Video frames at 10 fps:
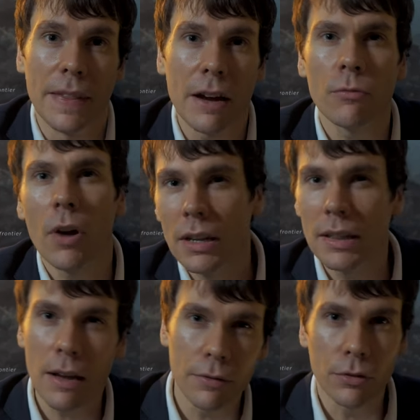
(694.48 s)
And that right
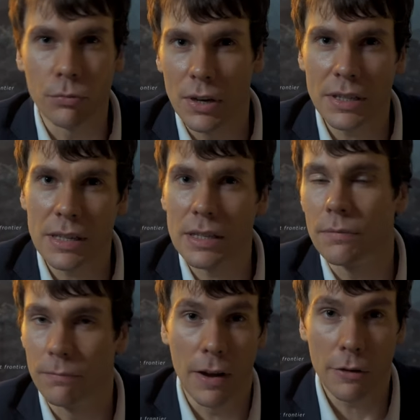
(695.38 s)
level of risk is a
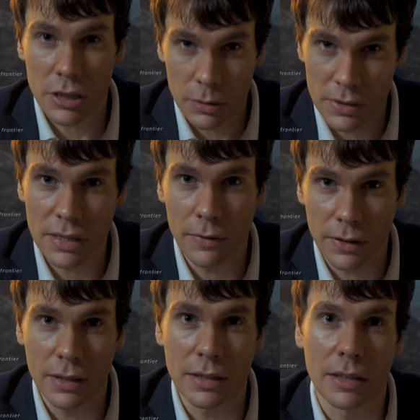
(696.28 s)
very
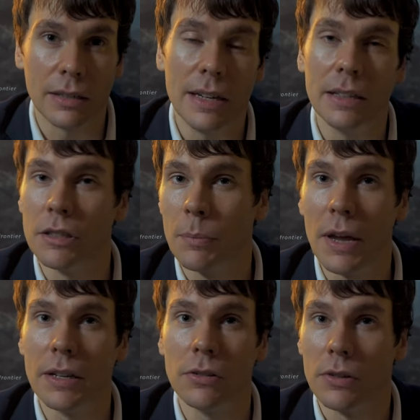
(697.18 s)
specific thing, clearly,
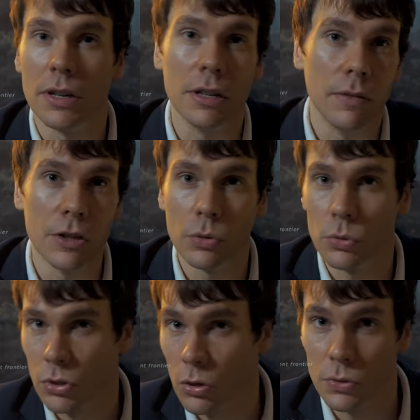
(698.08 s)
depending on an
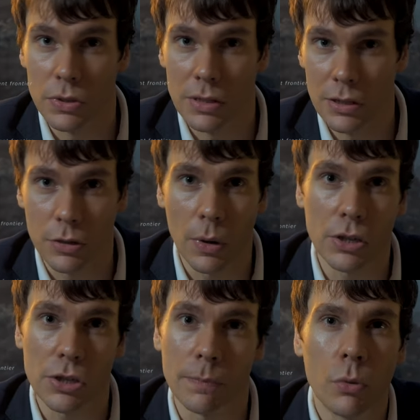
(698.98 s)
individual's goals and
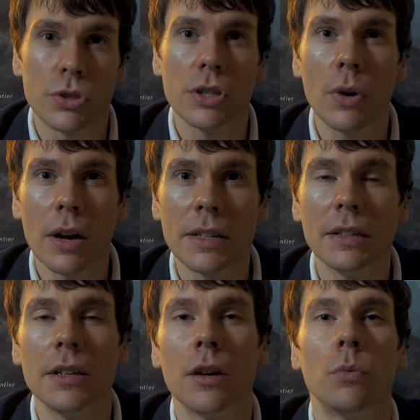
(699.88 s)
situation. Once you
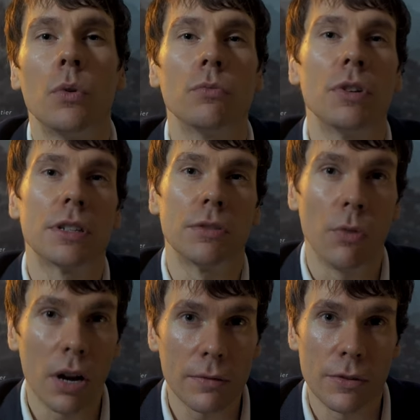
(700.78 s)
ideally know what risk is
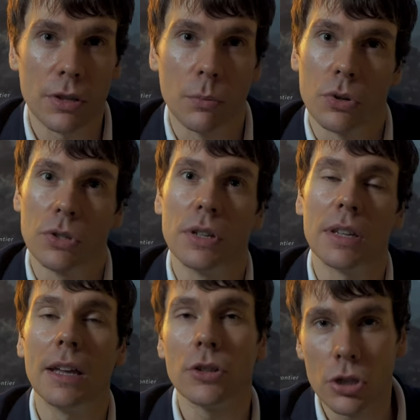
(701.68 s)
right for someone, you
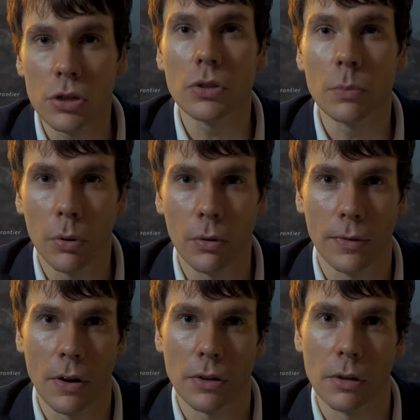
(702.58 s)
can then choose a
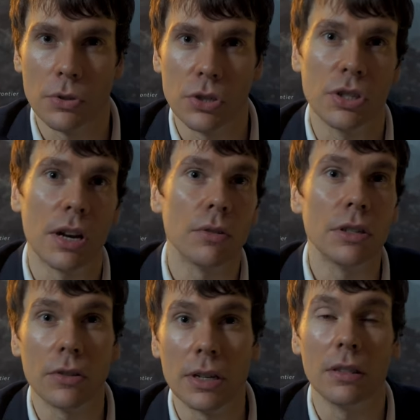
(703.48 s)
portfolio which is generally
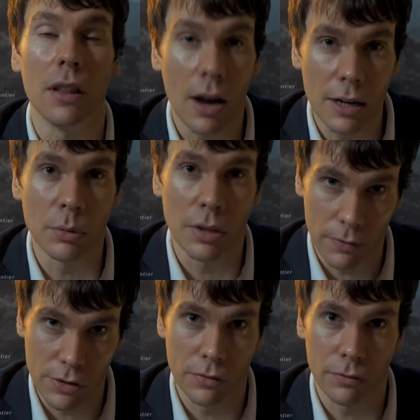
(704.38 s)
done in line with the
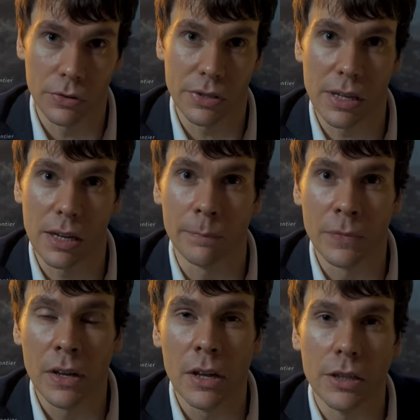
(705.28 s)
efficient frontier.
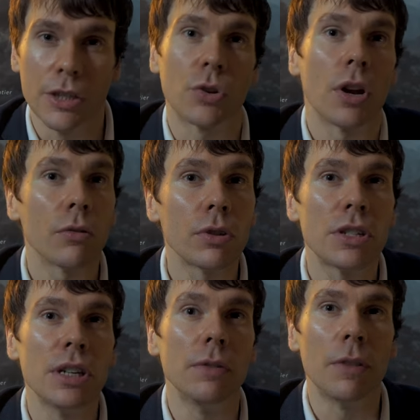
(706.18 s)
You're trying to
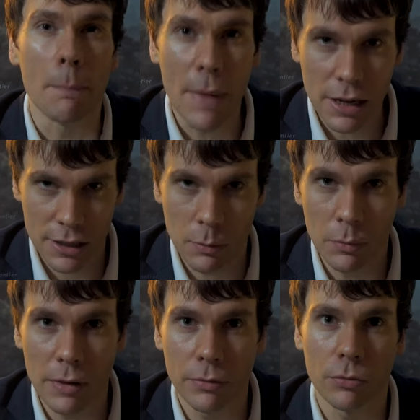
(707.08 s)
achieve the
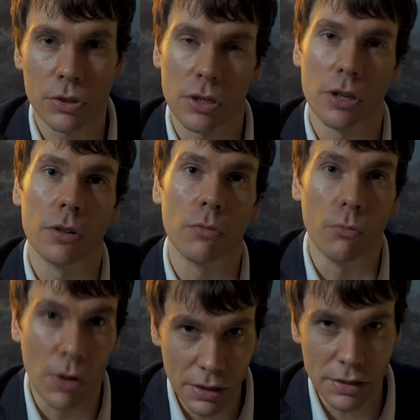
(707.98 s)
maximum level of return
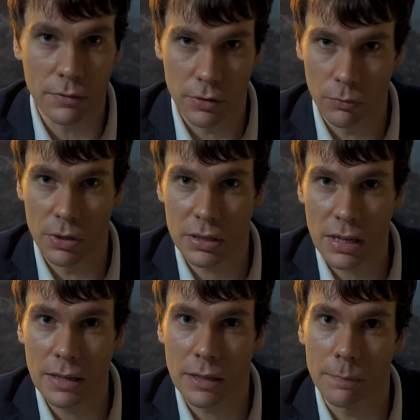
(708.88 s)
relative to the risk
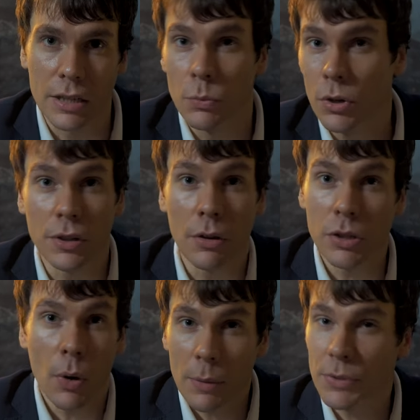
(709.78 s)
taken. It's worth noting
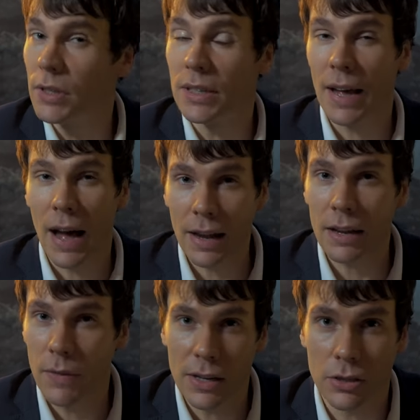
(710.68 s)
you absolutely can
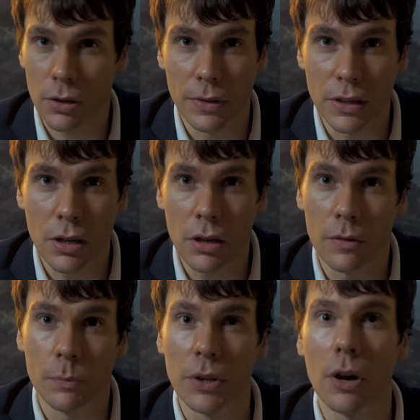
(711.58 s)
invest off the
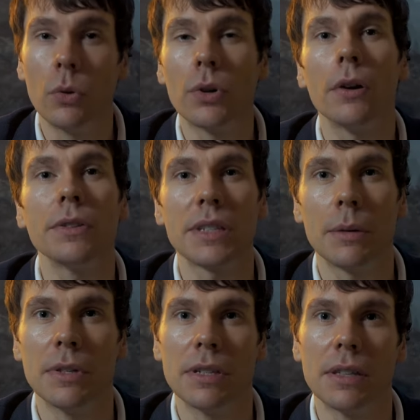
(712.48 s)
curve, but the whole
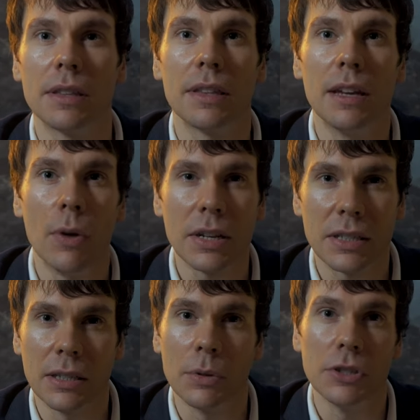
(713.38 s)
concept is that
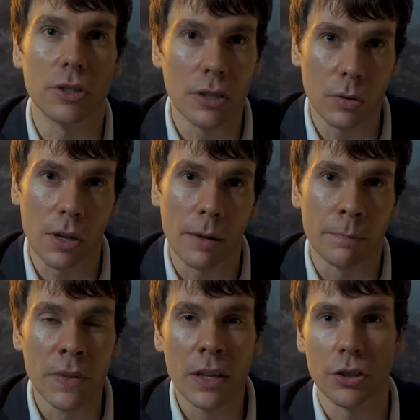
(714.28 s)
theoretically when you do that,
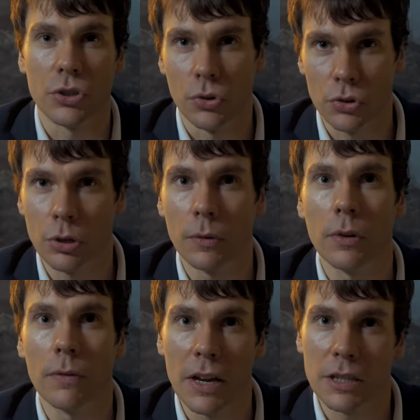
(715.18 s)
the structure of
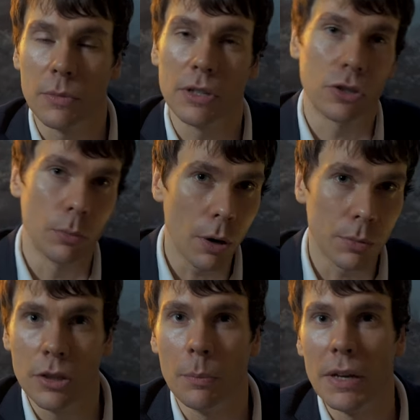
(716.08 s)
your investment is
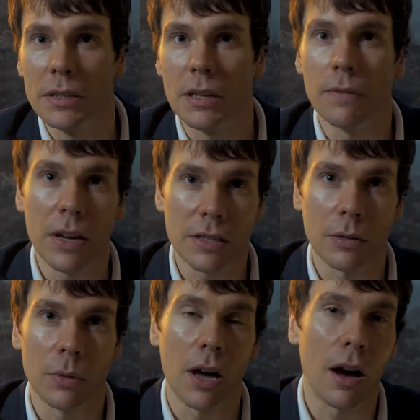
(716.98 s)
suboptimal. You're basically
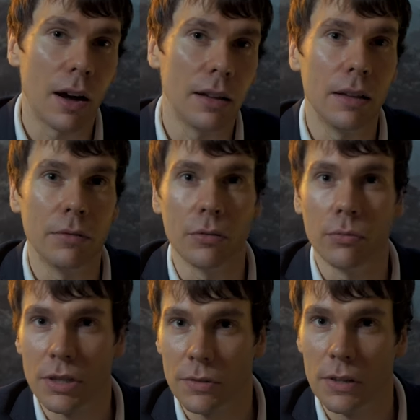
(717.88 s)
investing with a higher level
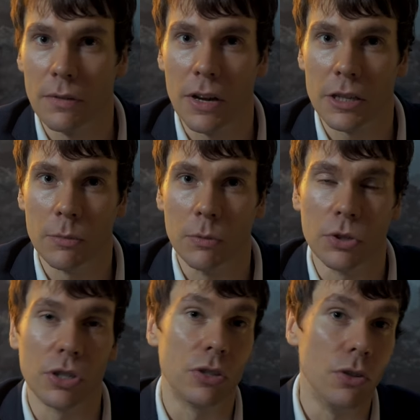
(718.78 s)
of risk for the investment,
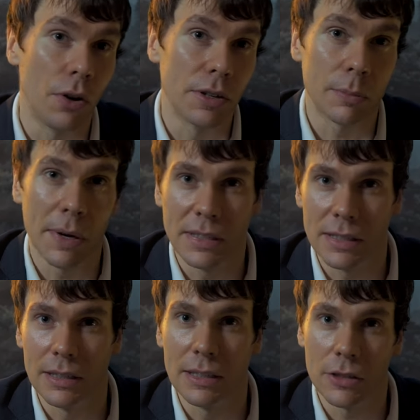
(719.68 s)
which is not expected
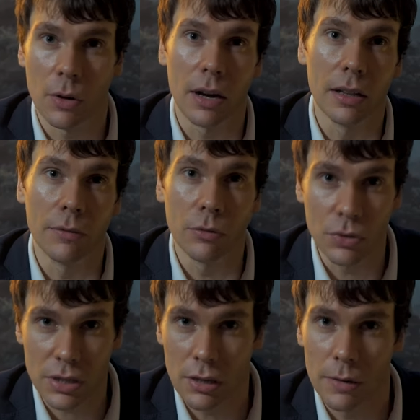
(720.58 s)
to lead to a higher level of
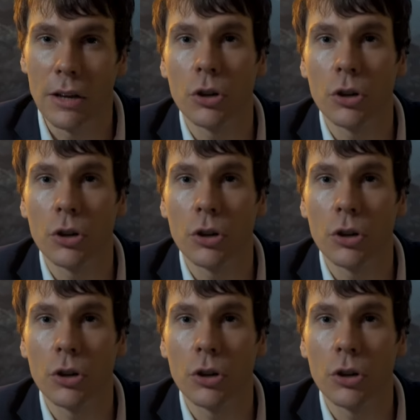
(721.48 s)
return. Now,